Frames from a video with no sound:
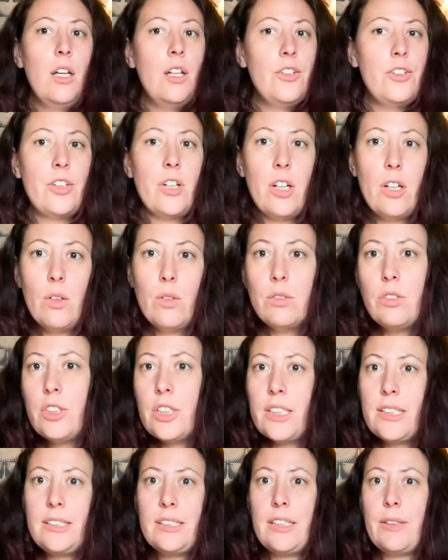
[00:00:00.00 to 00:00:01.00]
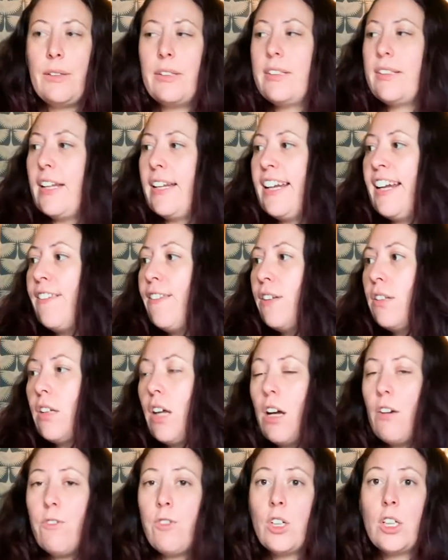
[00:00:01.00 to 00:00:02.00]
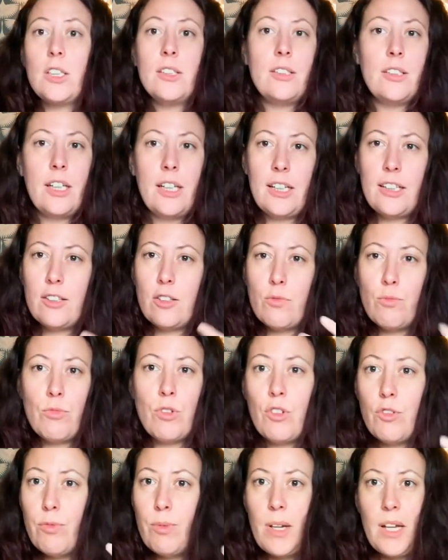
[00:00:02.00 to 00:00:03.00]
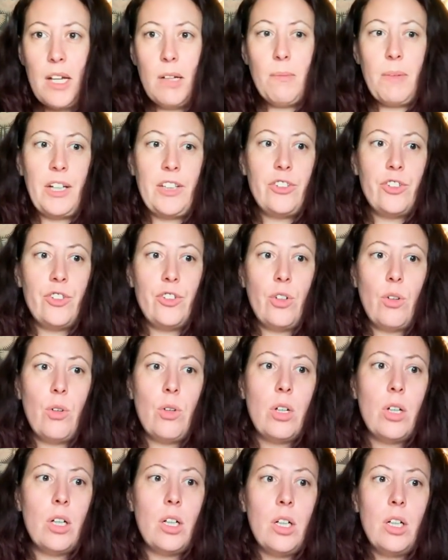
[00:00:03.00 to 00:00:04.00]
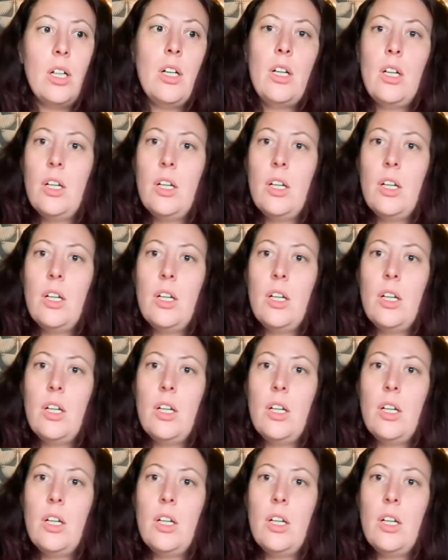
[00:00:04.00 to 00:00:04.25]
So just sending out those offers, getting some movement in my store.